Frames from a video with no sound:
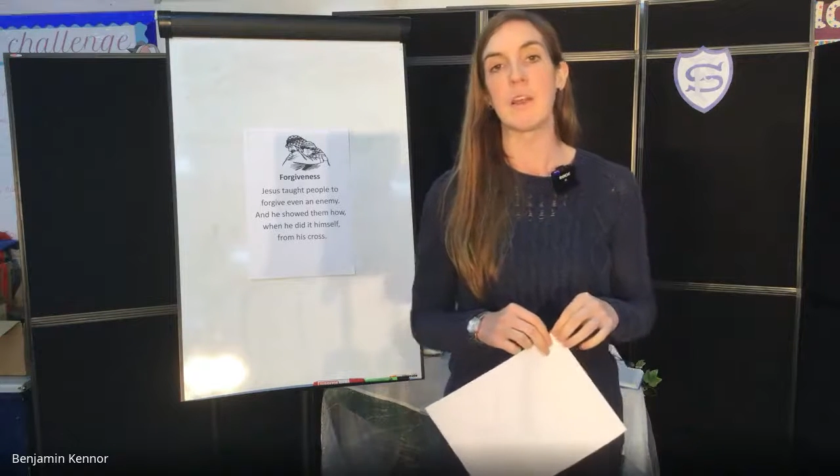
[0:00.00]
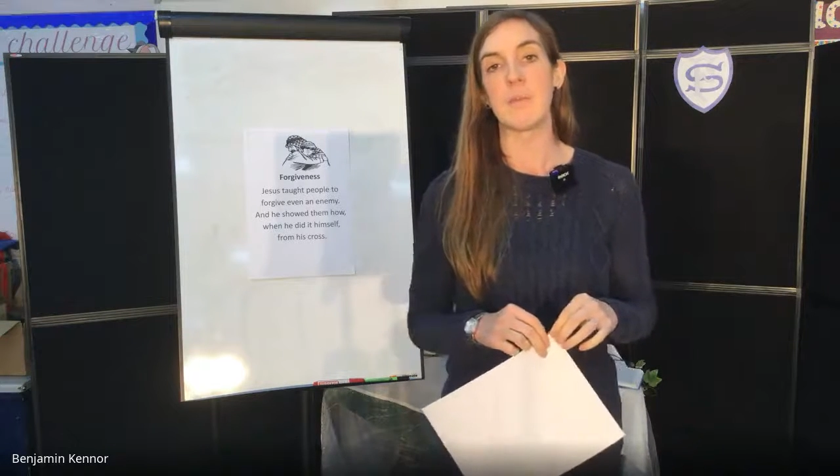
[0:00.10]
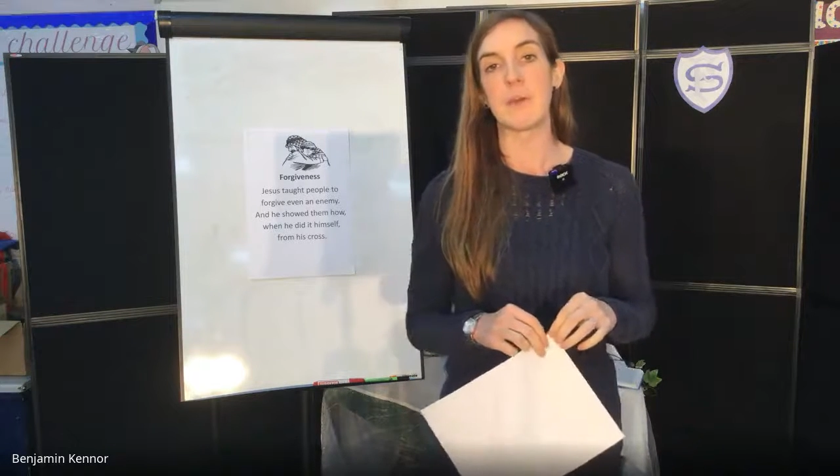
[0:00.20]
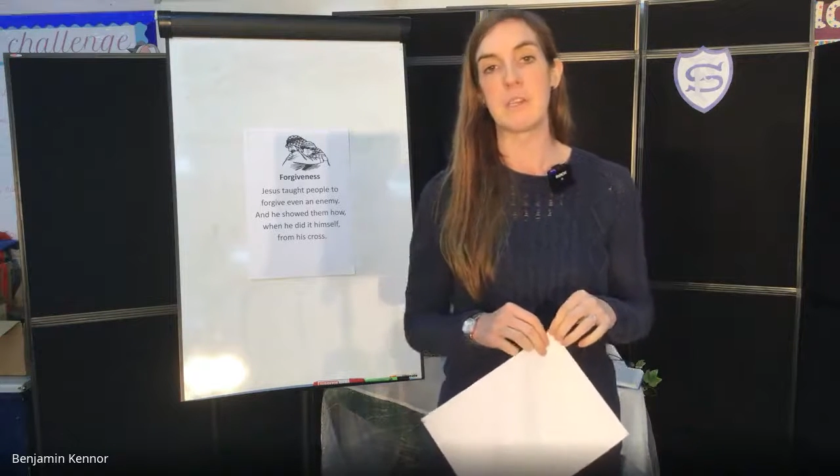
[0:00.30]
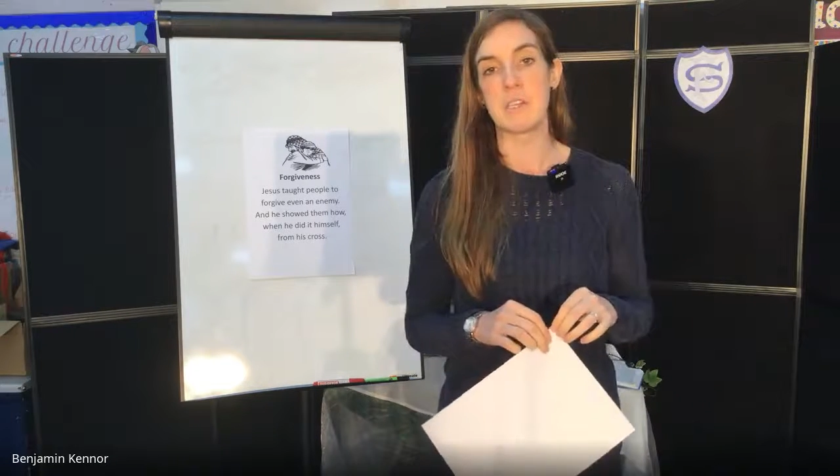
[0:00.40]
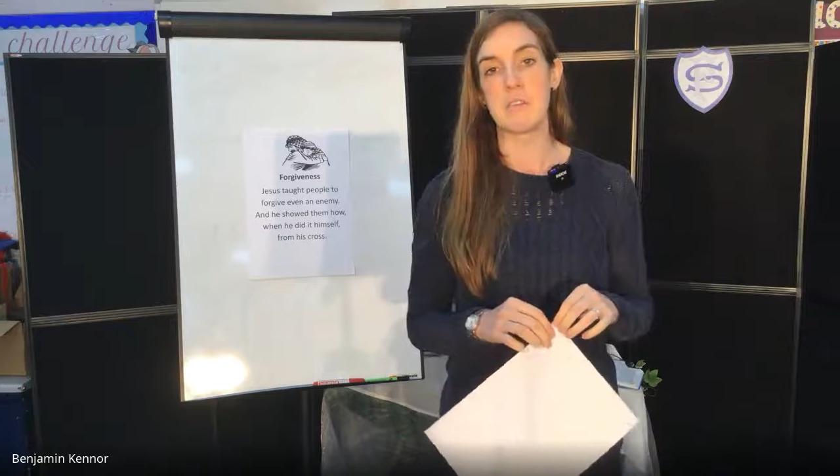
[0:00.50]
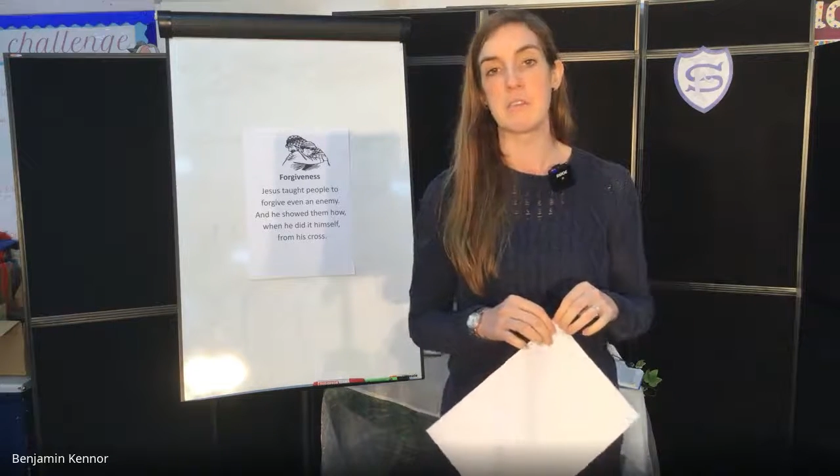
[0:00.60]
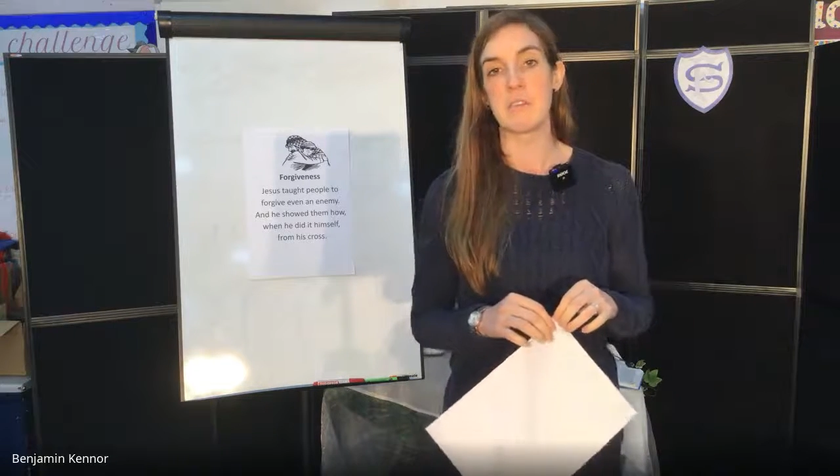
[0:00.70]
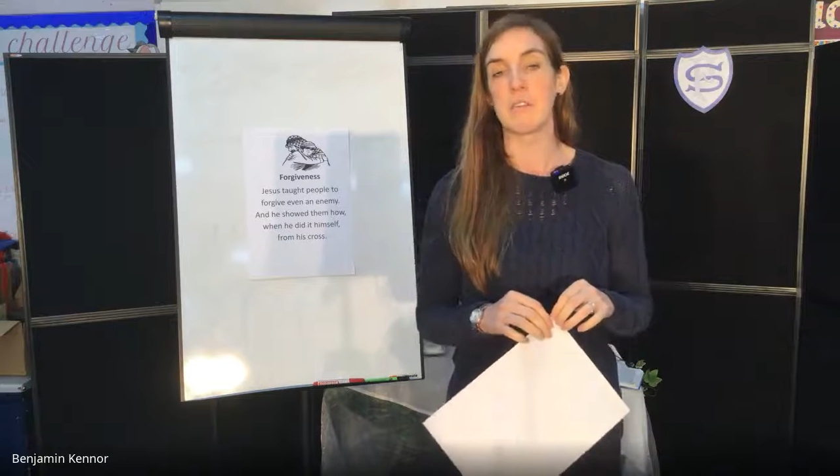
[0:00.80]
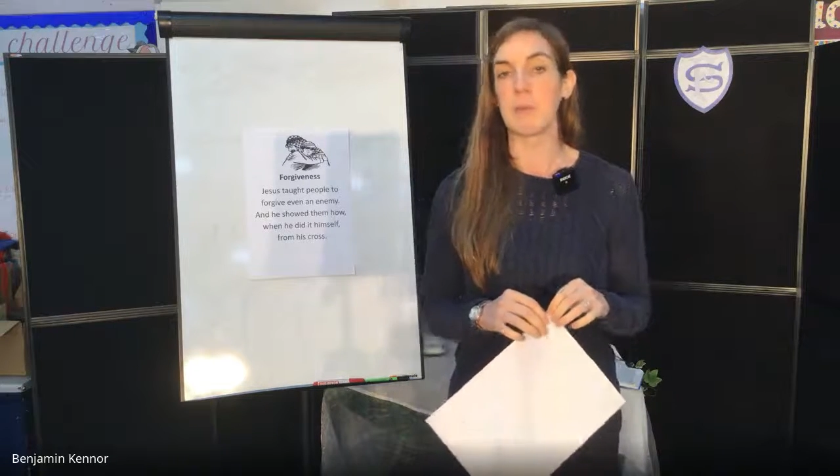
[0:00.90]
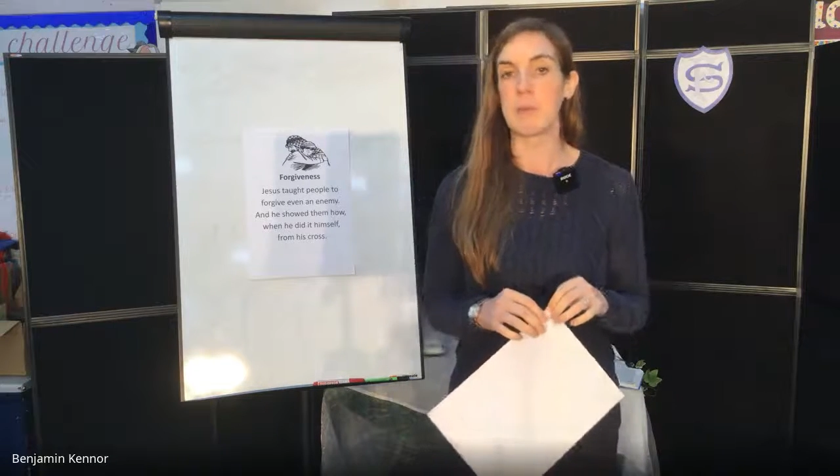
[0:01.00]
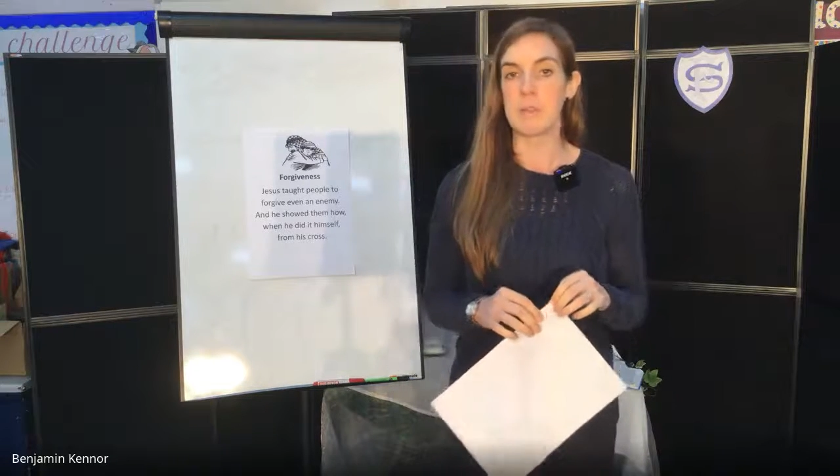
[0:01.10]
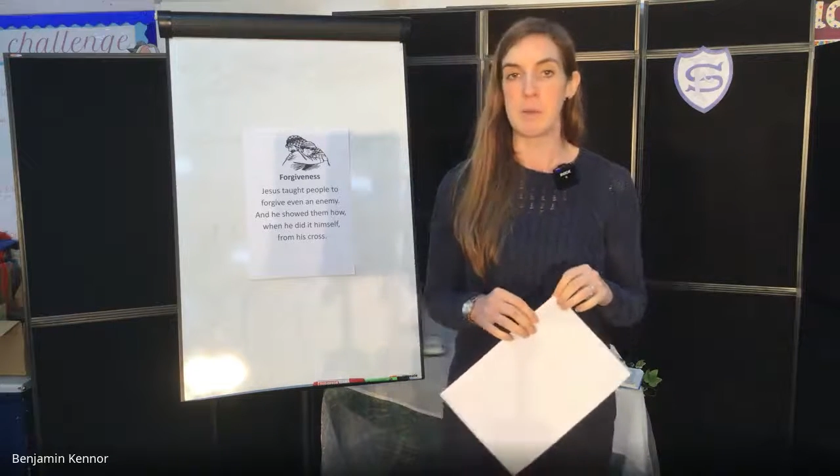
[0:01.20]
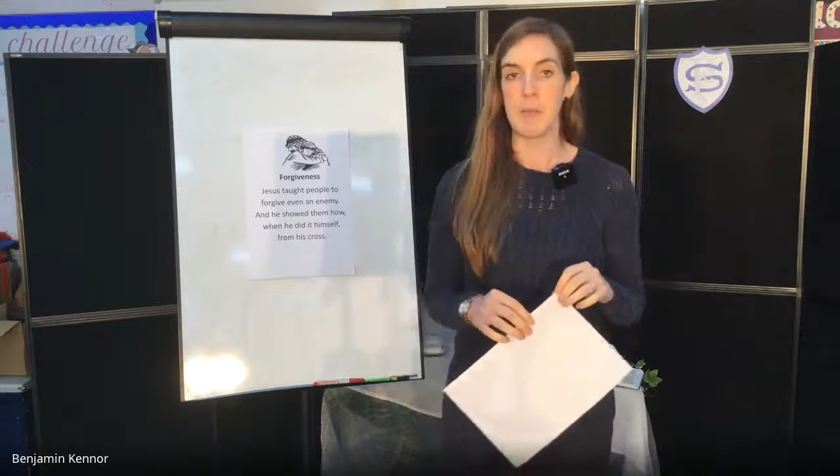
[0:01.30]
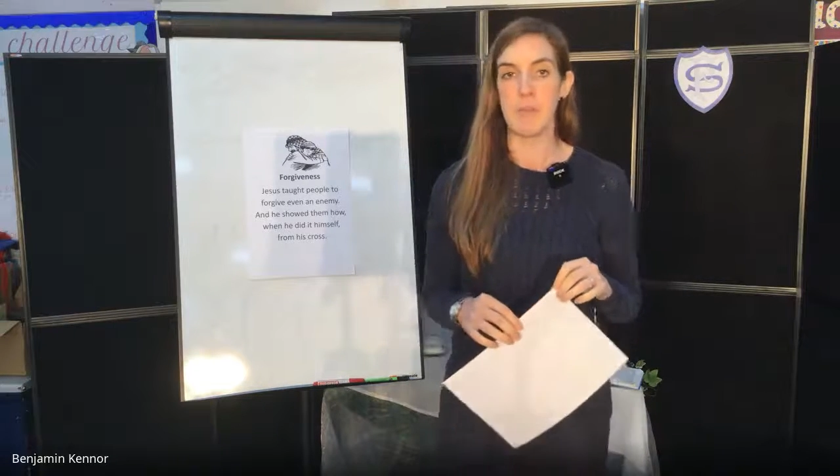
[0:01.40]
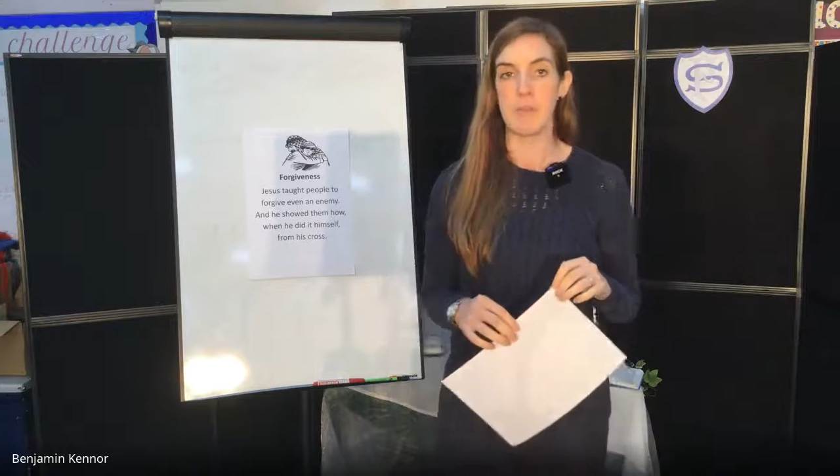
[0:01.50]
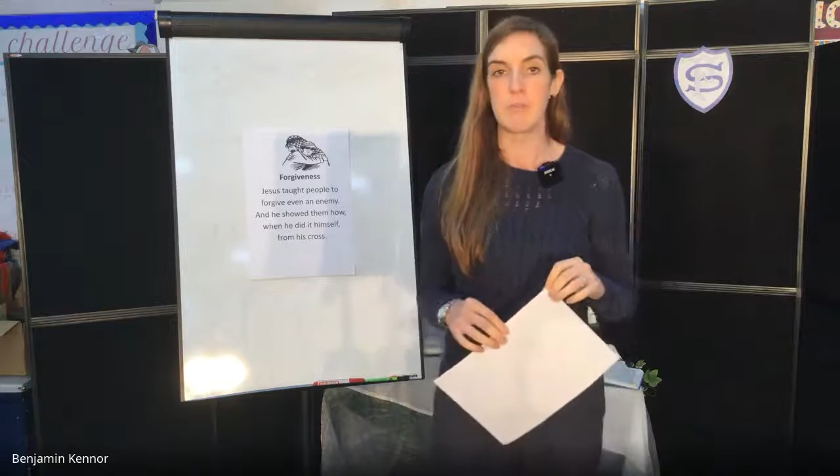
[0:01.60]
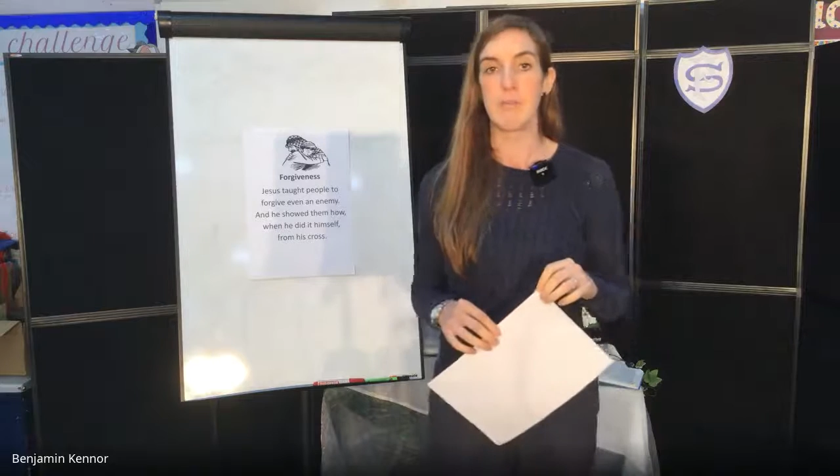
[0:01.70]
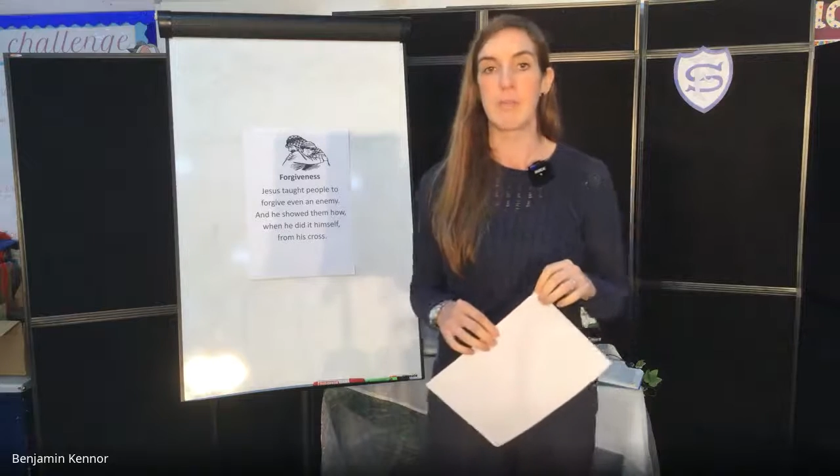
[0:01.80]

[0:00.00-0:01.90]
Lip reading: about children's mental health.